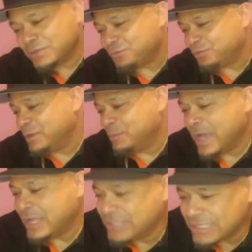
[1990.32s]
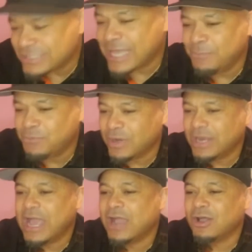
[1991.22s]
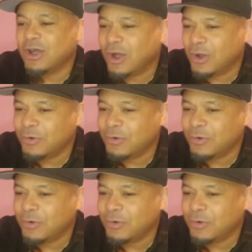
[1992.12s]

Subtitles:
friend of mine, I just stopped drinking alcohol.